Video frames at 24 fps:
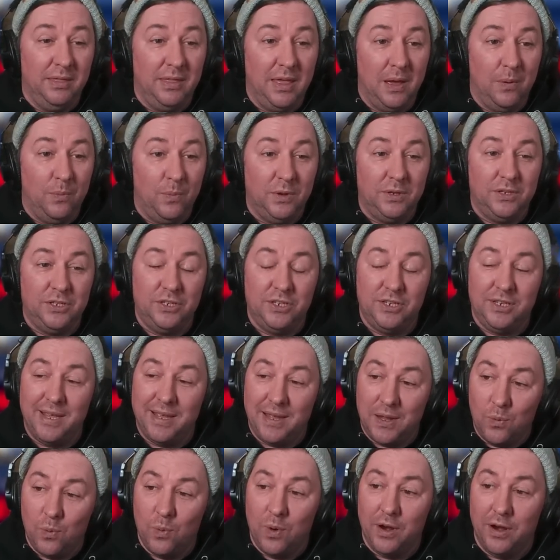that will
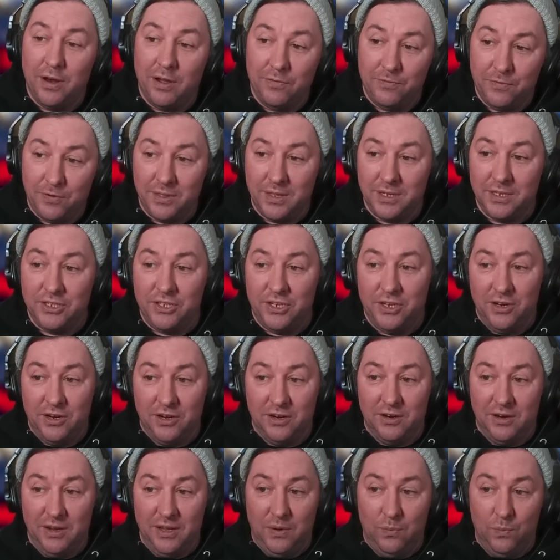tick one off for this
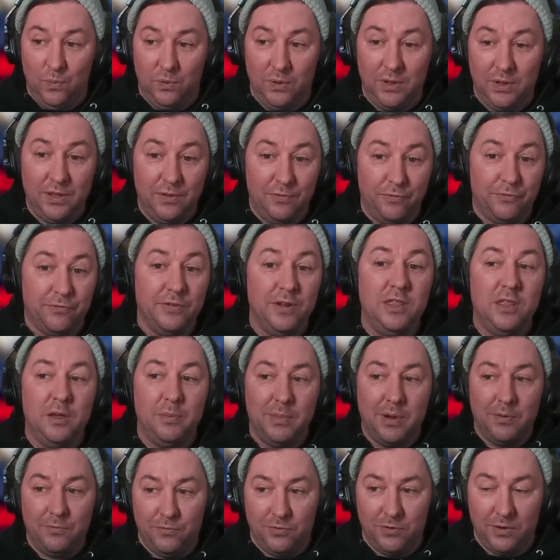year and will free
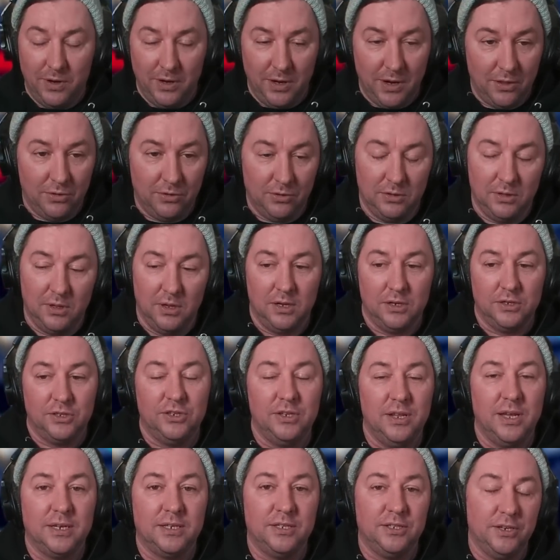them up for another
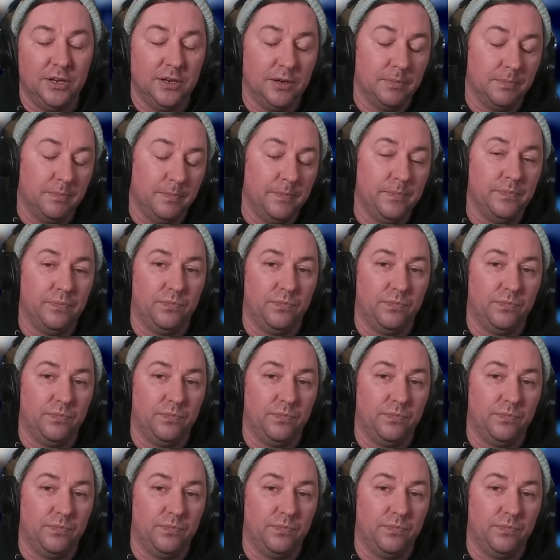launch next year.